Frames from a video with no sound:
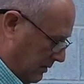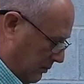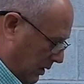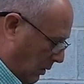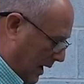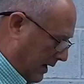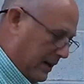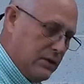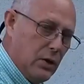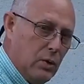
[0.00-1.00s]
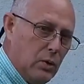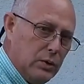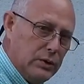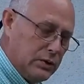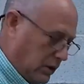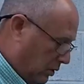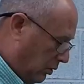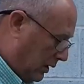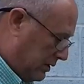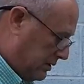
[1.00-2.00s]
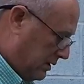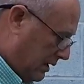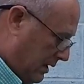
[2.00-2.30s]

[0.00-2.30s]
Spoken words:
require any tools. It's toolless.